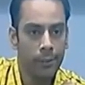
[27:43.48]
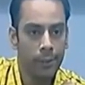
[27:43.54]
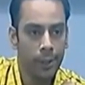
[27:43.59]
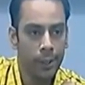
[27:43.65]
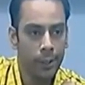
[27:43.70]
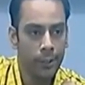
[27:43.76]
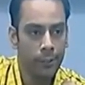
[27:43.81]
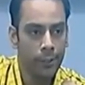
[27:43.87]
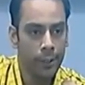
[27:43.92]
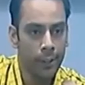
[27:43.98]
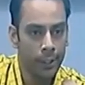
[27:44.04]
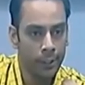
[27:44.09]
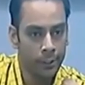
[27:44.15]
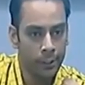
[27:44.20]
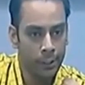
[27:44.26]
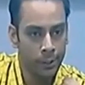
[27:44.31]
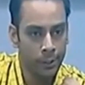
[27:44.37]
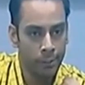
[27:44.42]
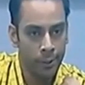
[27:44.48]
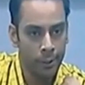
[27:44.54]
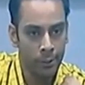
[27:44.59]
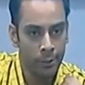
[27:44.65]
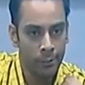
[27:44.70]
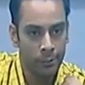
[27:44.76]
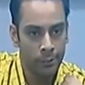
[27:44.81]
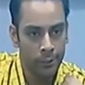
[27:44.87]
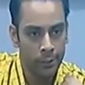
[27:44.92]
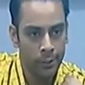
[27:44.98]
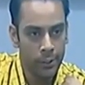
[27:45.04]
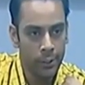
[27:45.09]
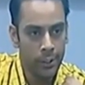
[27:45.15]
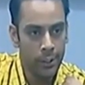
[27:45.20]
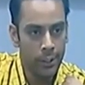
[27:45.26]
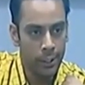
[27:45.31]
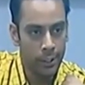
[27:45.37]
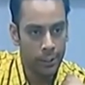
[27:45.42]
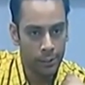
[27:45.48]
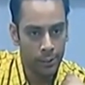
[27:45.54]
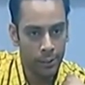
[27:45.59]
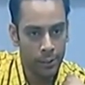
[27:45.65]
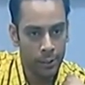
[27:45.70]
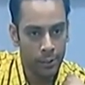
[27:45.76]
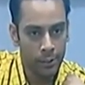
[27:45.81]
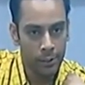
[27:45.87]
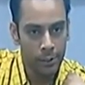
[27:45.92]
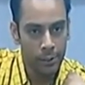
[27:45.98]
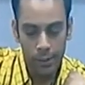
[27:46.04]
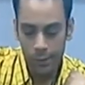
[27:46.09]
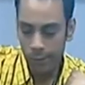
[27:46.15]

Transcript: in working in the domain of electronics.